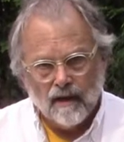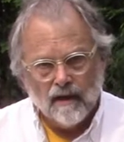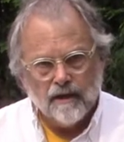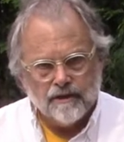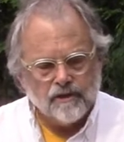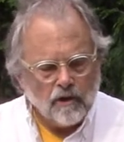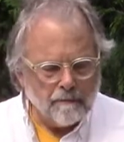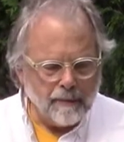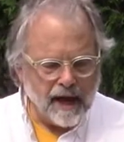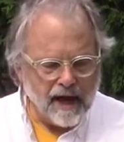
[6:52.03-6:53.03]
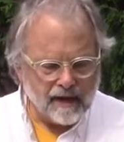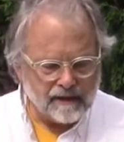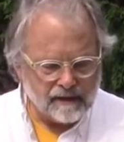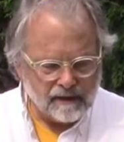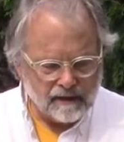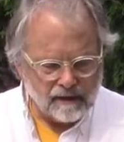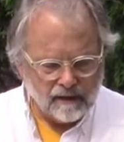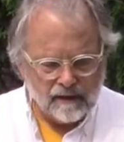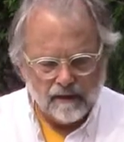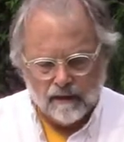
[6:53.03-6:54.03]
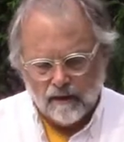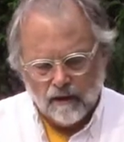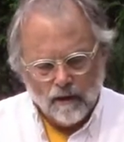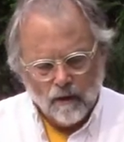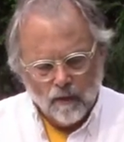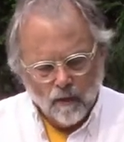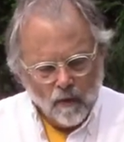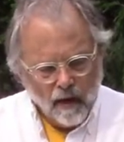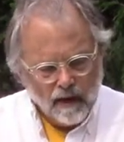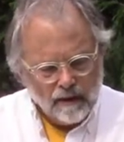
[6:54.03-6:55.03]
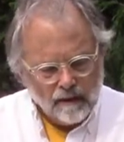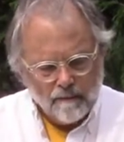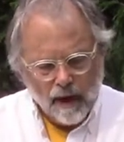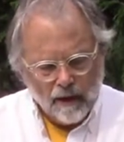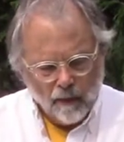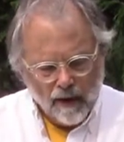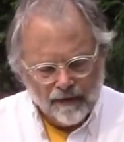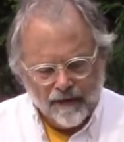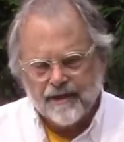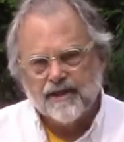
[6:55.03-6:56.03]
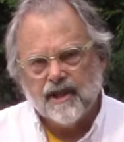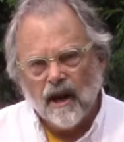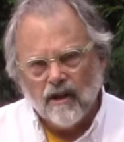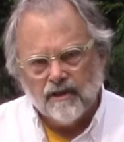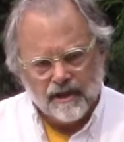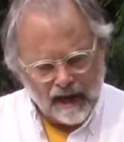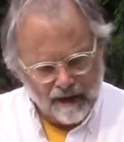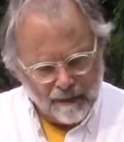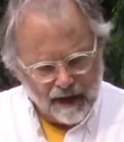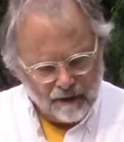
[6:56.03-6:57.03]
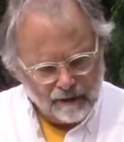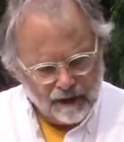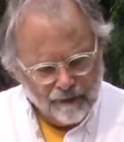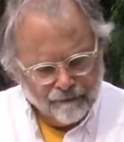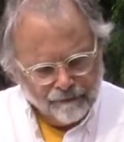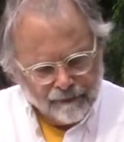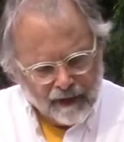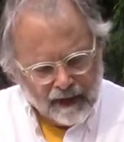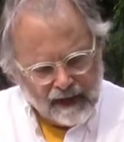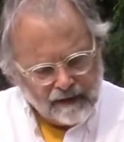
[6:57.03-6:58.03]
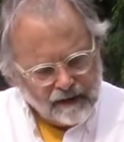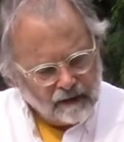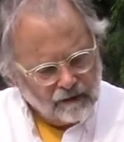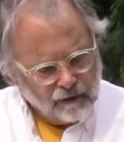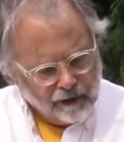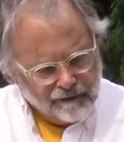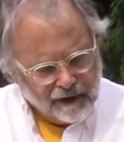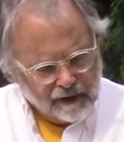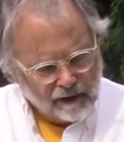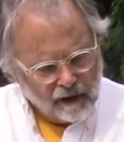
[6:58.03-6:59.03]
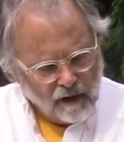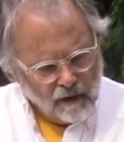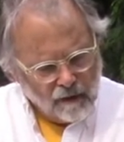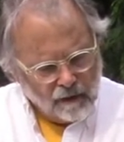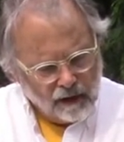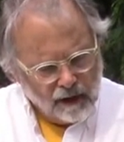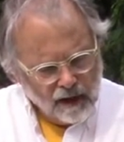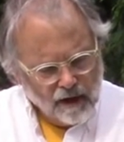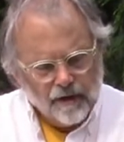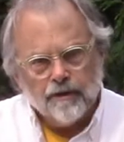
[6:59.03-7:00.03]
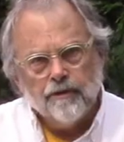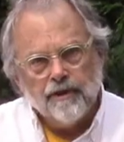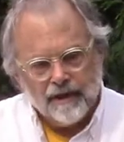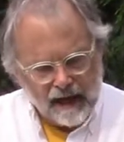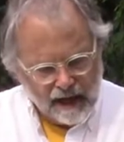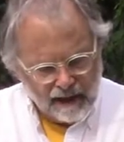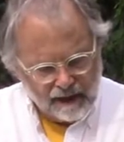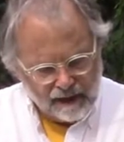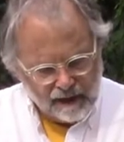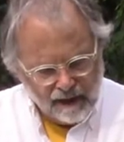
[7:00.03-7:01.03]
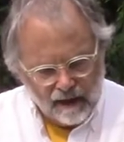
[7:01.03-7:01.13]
The storm passed. One by one, the stars came out. Getzel drifted alone through the night,